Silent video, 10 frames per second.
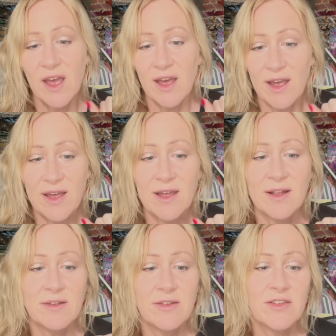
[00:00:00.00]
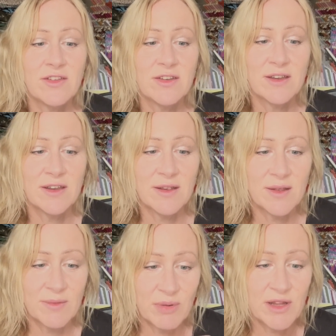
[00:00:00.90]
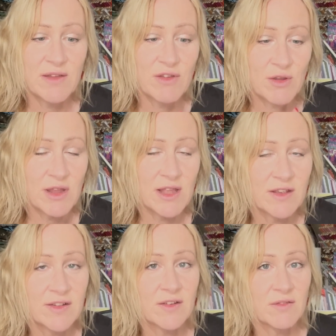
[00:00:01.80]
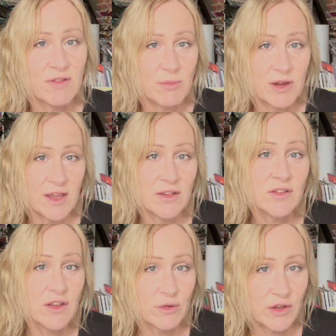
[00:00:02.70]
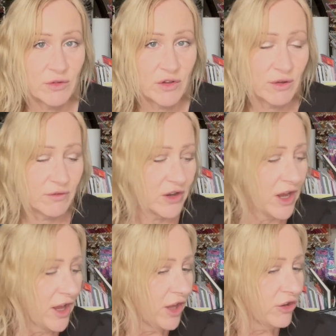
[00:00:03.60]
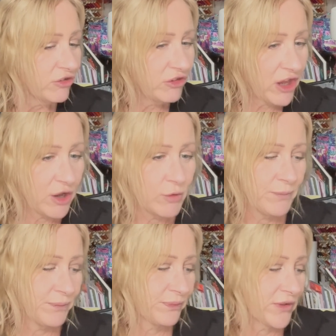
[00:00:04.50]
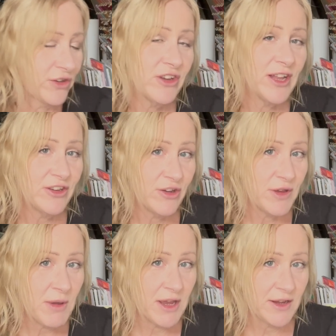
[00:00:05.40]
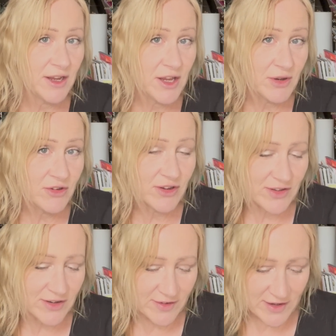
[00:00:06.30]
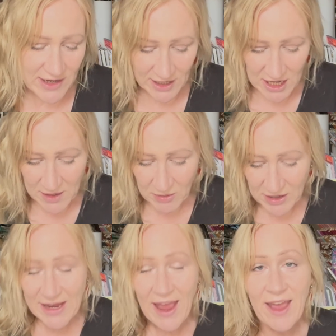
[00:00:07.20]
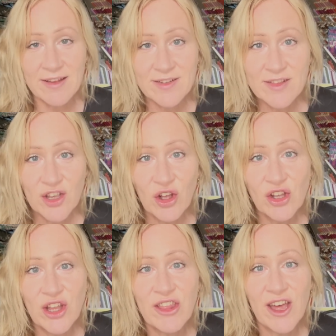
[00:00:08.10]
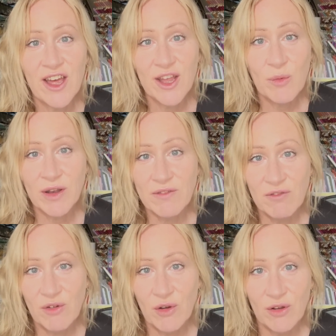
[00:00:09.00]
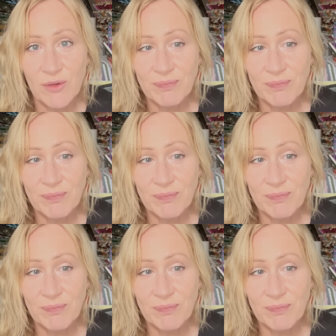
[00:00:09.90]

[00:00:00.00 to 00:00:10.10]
And believe you me, this fabric is so soft. So shall I show you mine? Are you interested to see? Can anybody guess the colour that I went for?